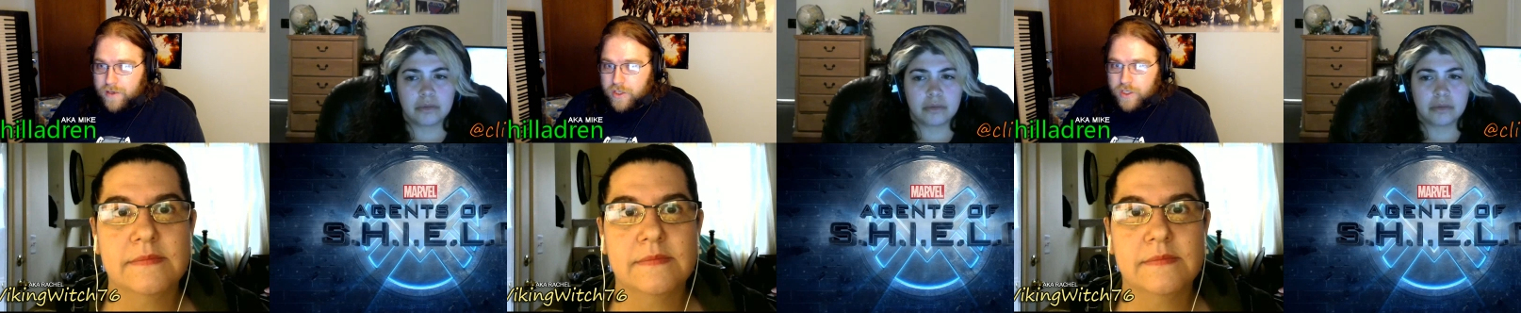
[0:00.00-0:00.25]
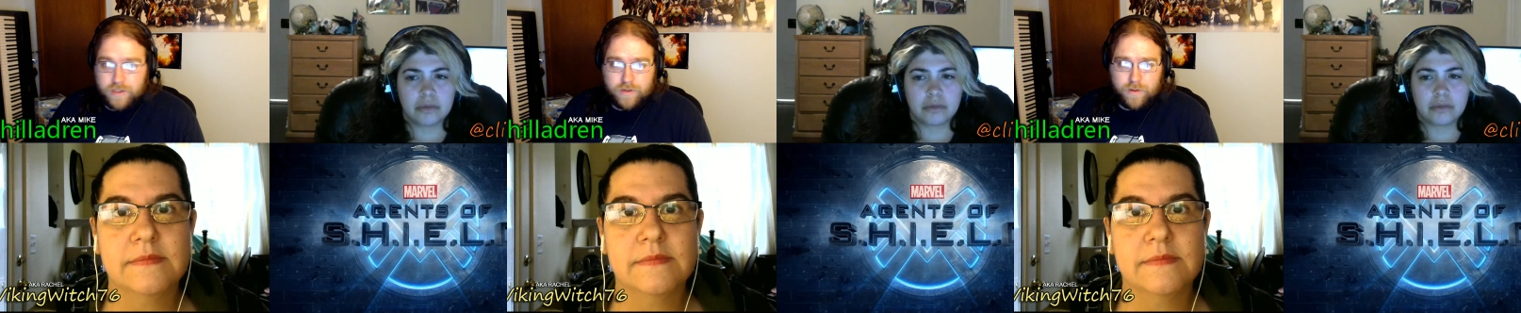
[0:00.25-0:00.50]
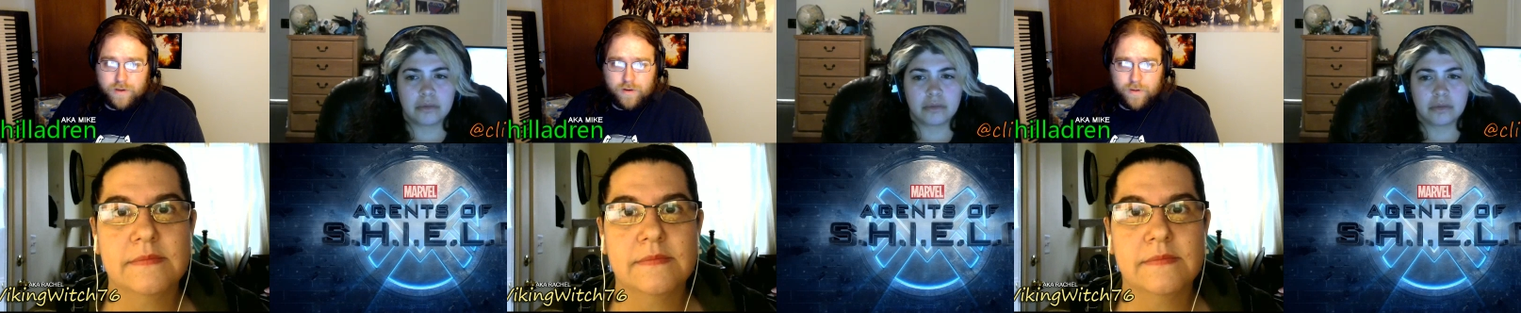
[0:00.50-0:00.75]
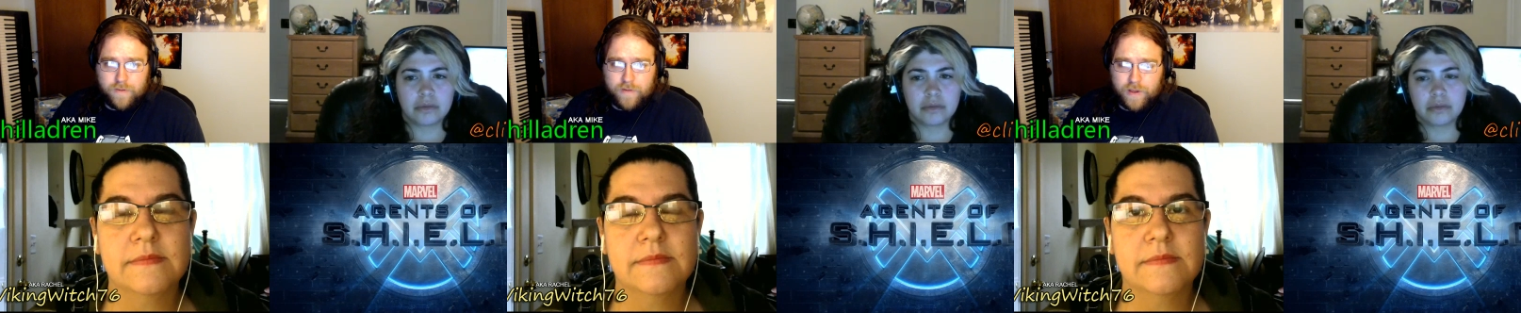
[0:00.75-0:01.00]
Speaker 1: She's going to
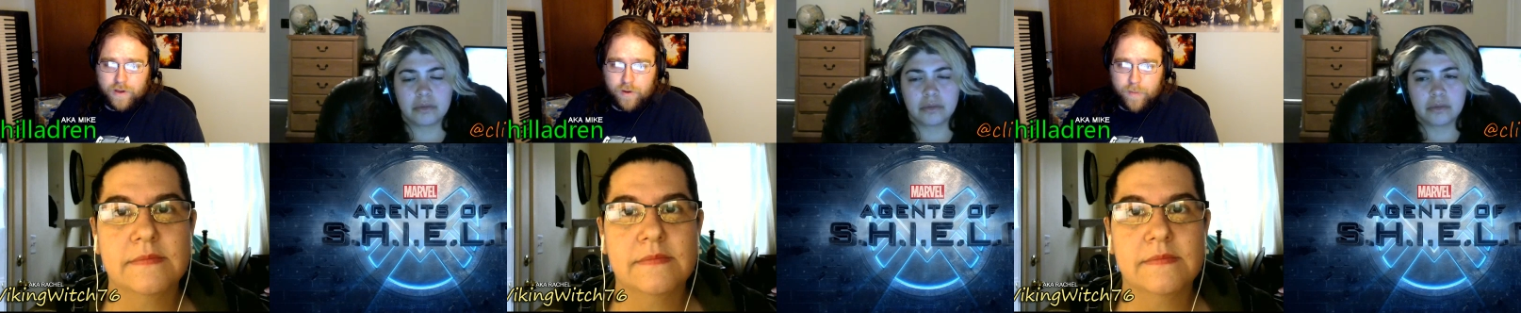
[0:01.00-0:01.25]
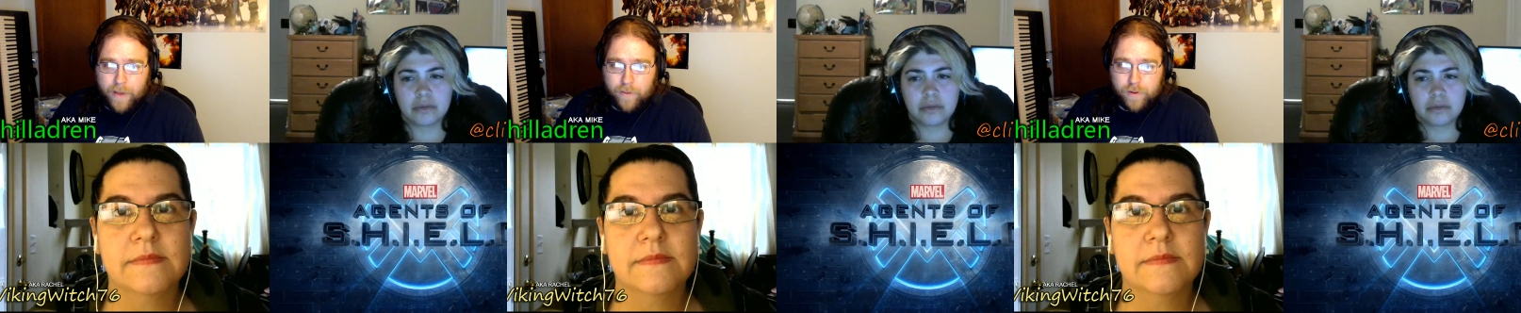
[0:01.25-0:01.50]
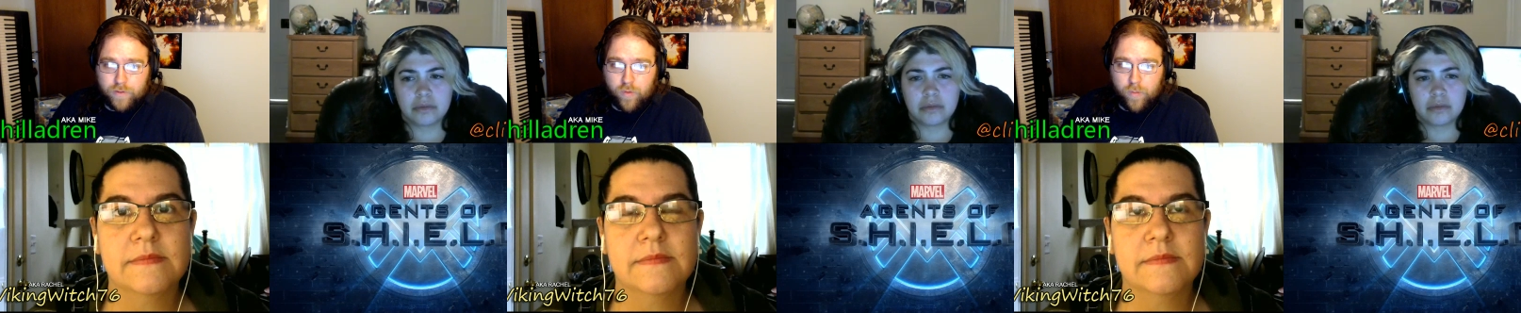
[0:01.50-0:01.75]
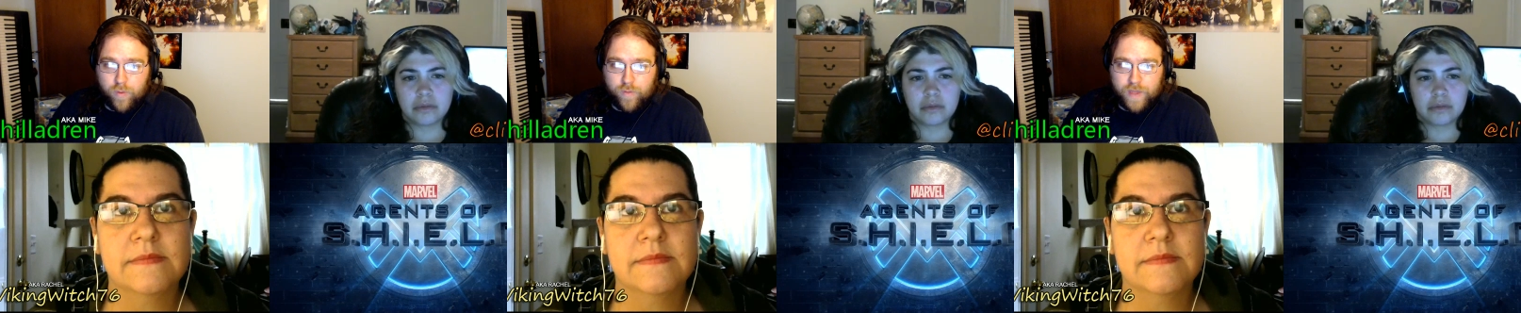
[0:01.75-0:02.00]
do everything in her power to
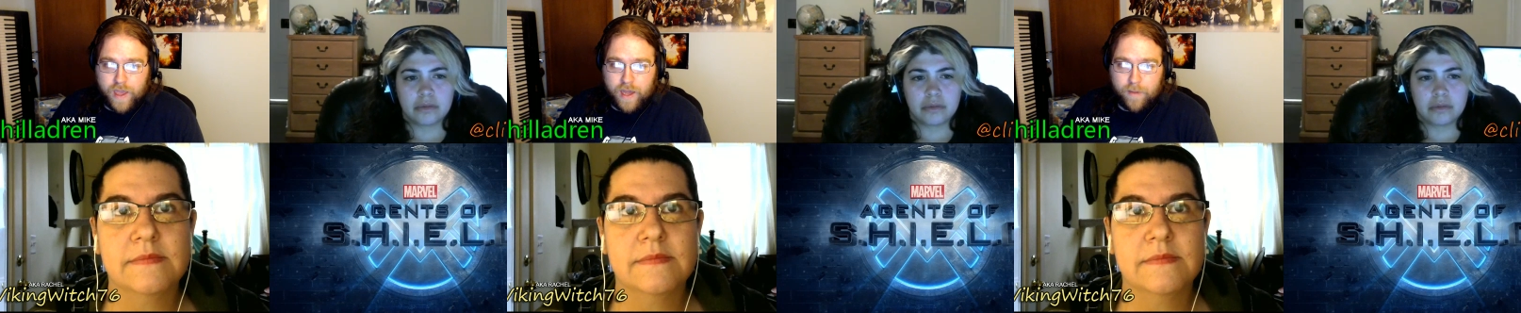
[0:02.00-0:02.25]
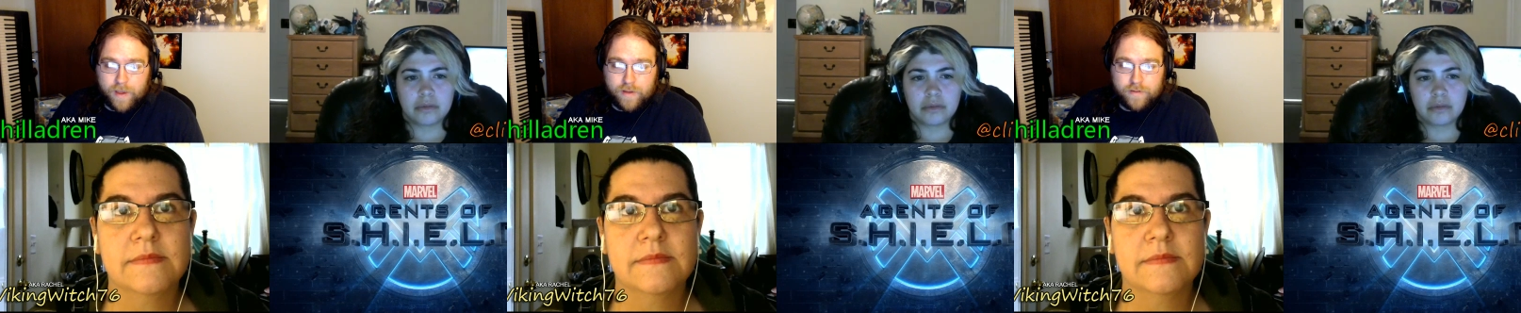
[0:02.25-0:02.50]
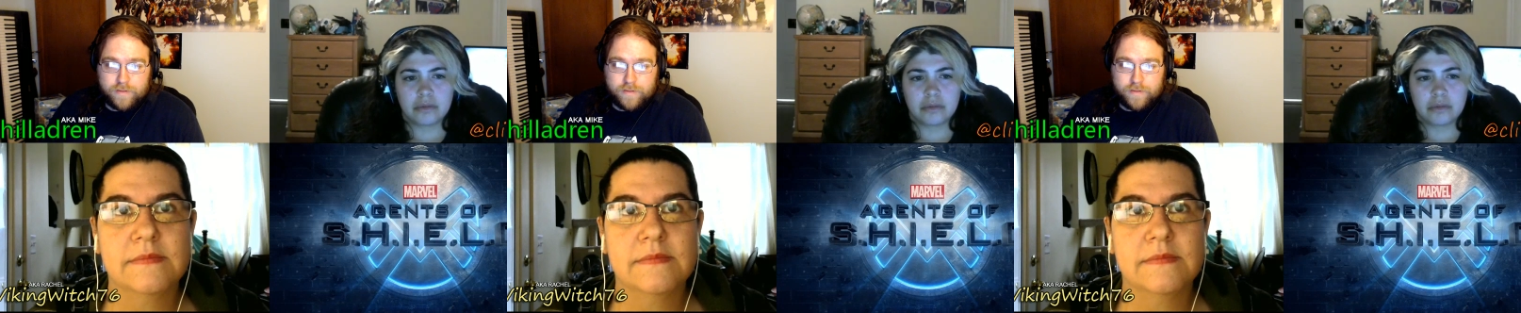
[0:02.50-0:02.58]
remove the enemy,